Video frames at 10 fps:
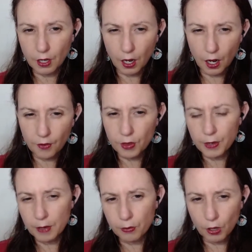of the
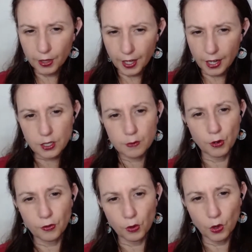people on the
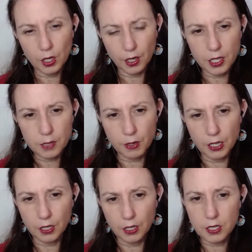expo floor, not
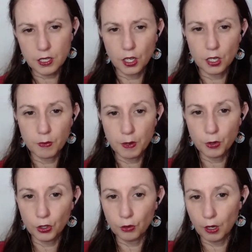speaking necessarily to
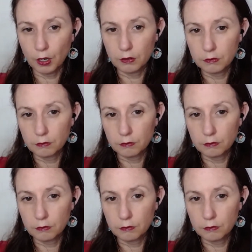people who are